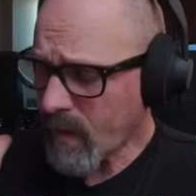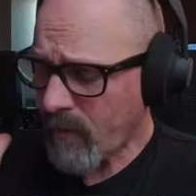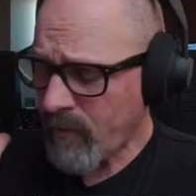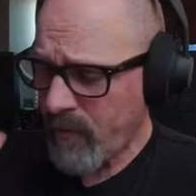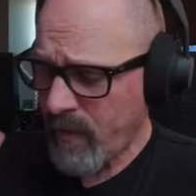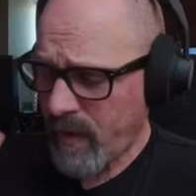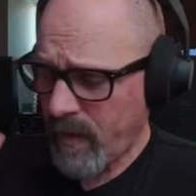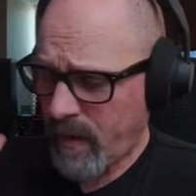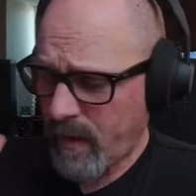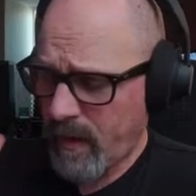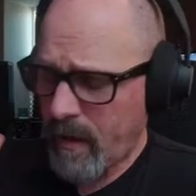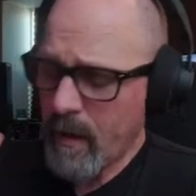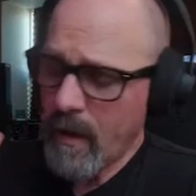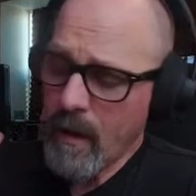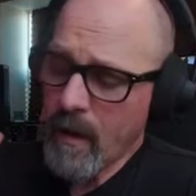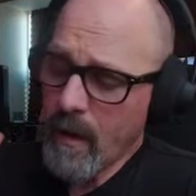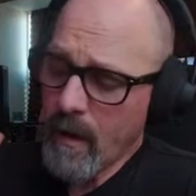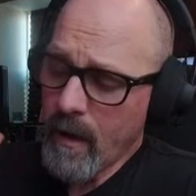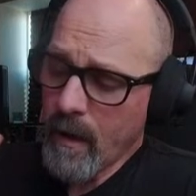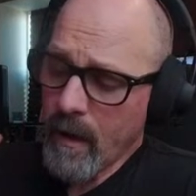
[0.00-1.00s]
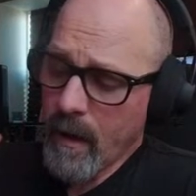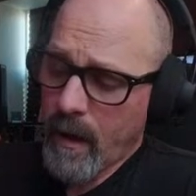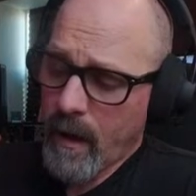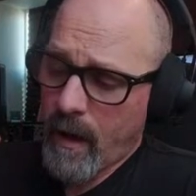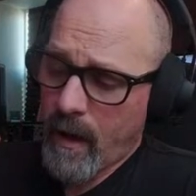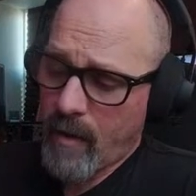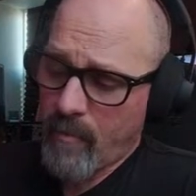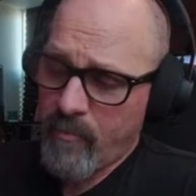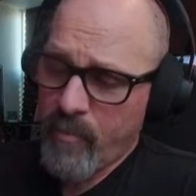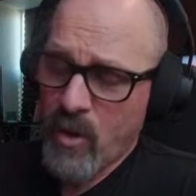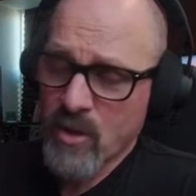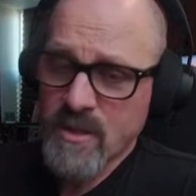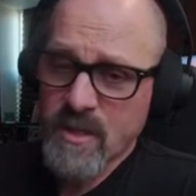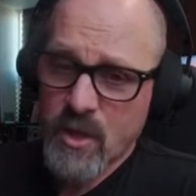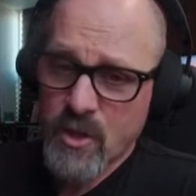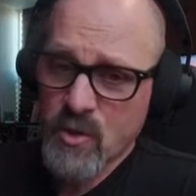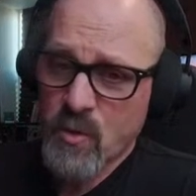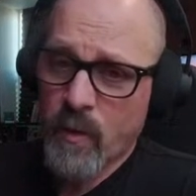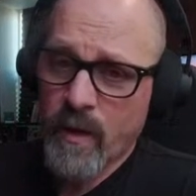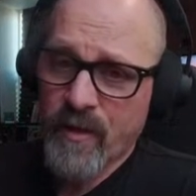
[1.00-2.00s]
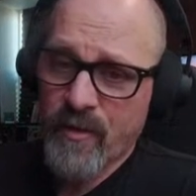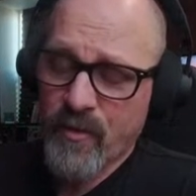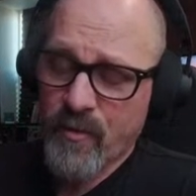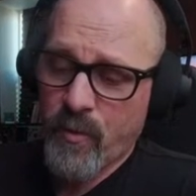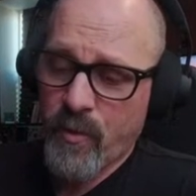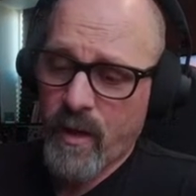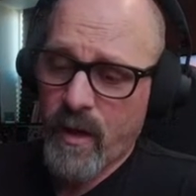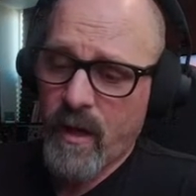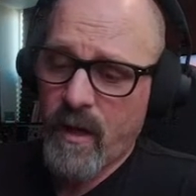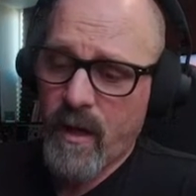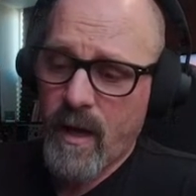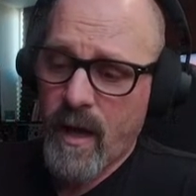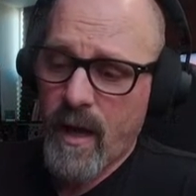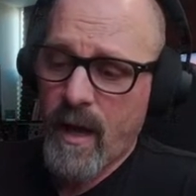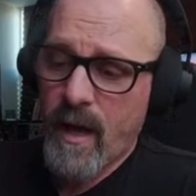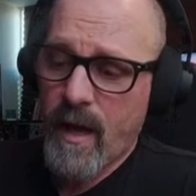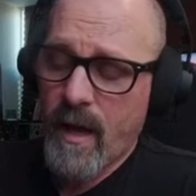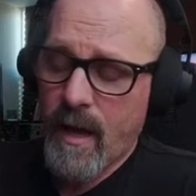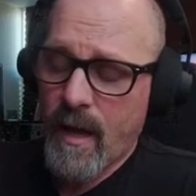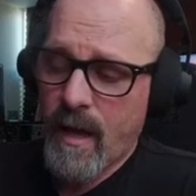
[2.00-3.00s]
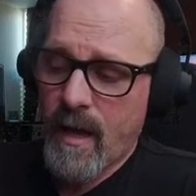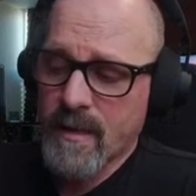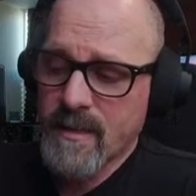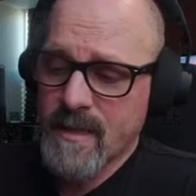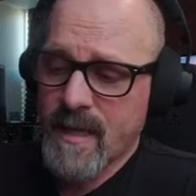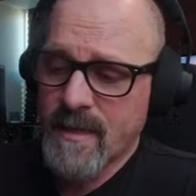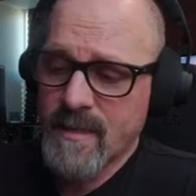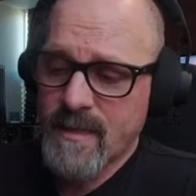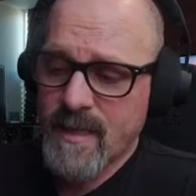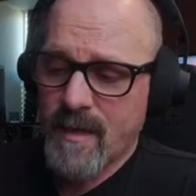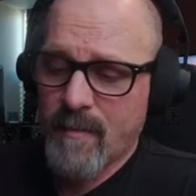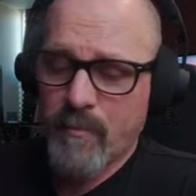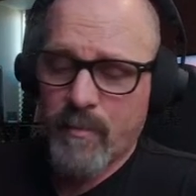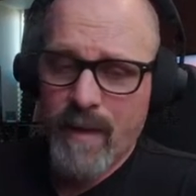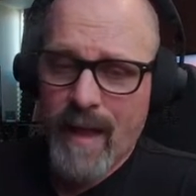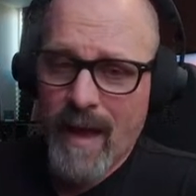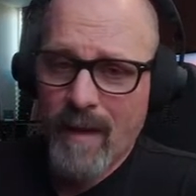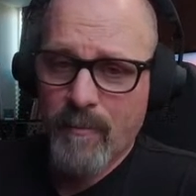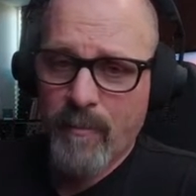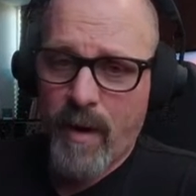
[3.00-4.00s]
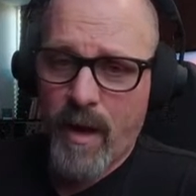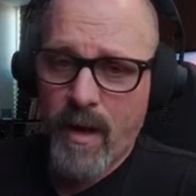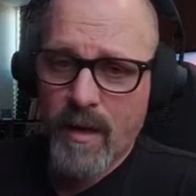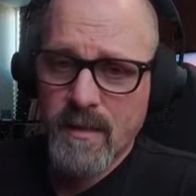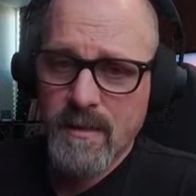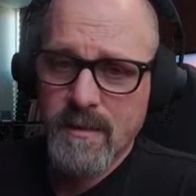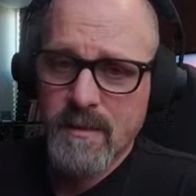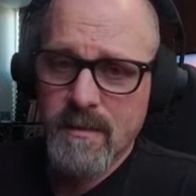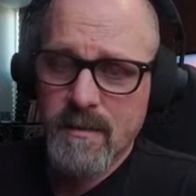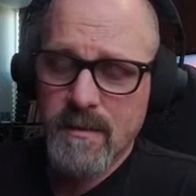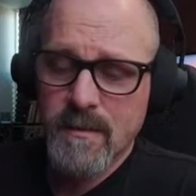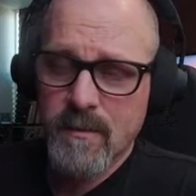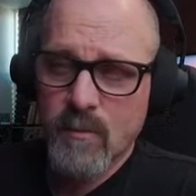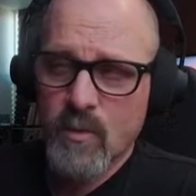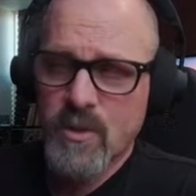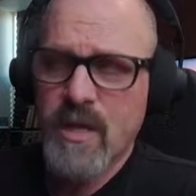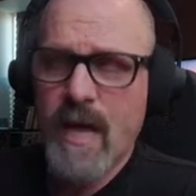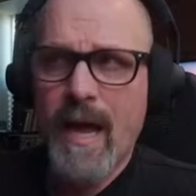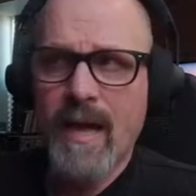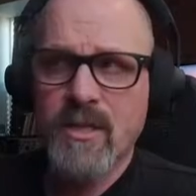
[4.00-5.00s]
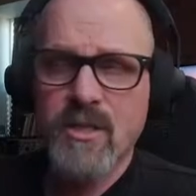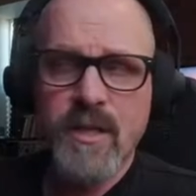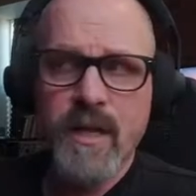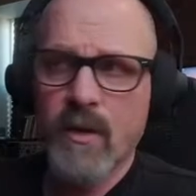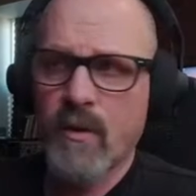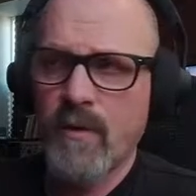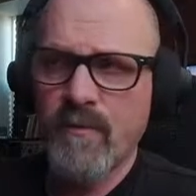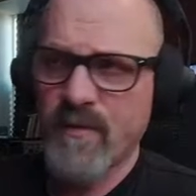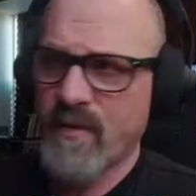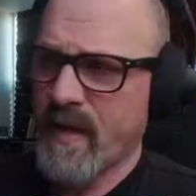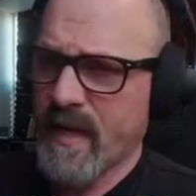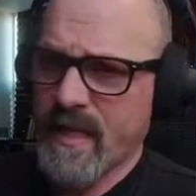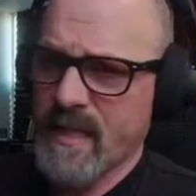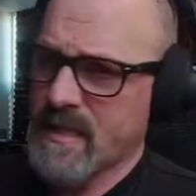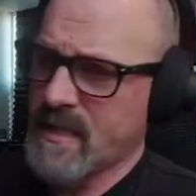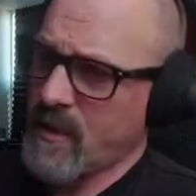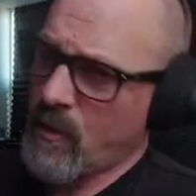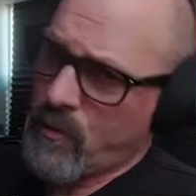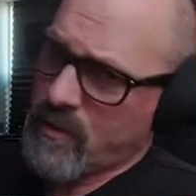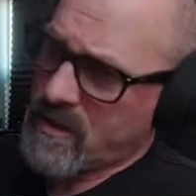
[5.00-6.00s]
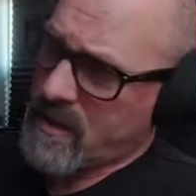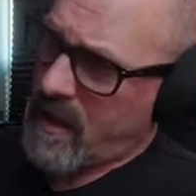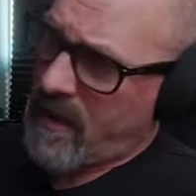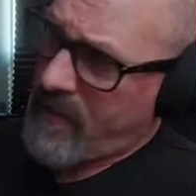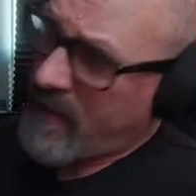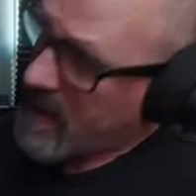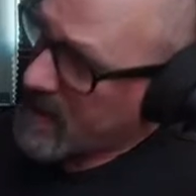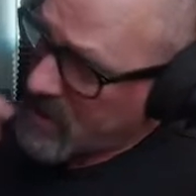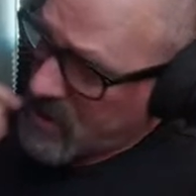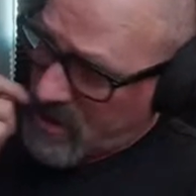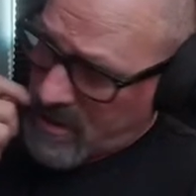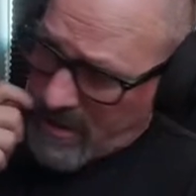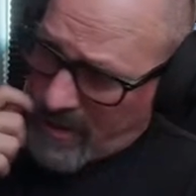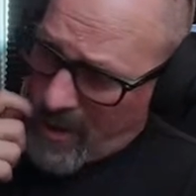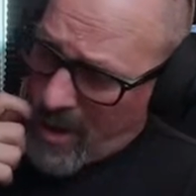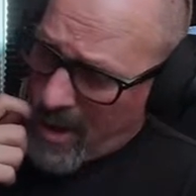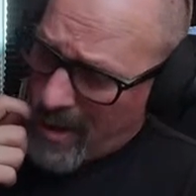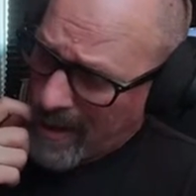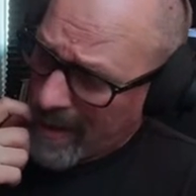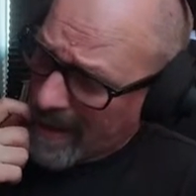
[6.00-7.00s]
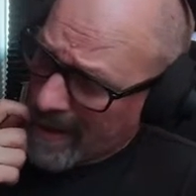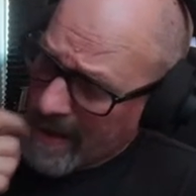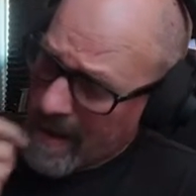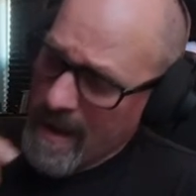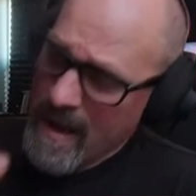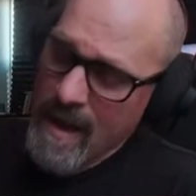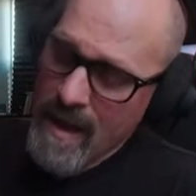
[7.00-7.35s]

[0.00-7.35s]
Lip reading: the Pulsar 23, a 1010 black box, which actually I don't even think he's sequencing. I think he's just clocking,